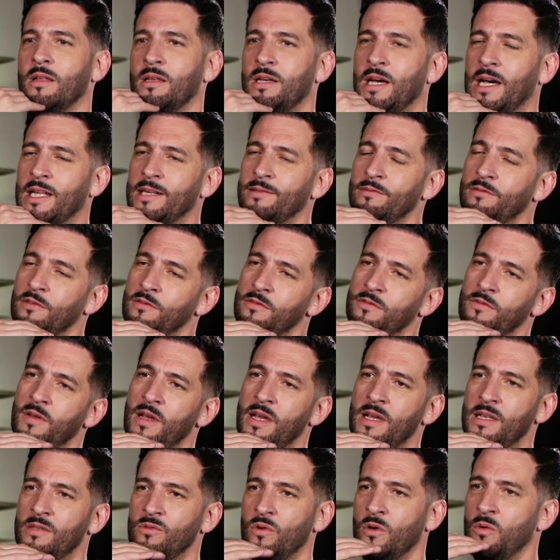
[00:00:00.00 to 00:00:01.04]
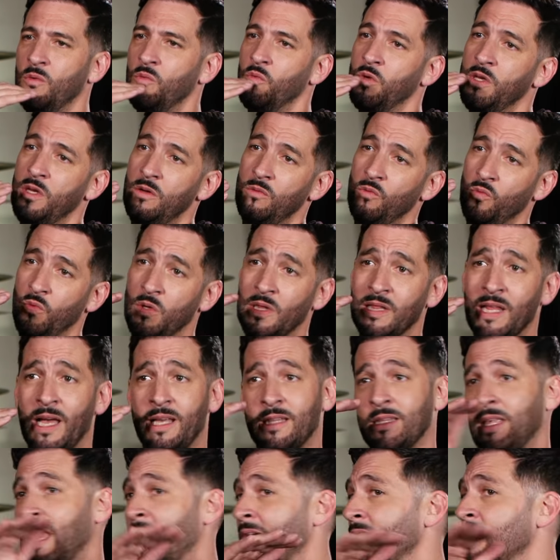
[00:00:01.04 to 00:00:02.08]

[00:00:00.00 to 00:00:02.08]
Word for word: kind of a phase where we, we like the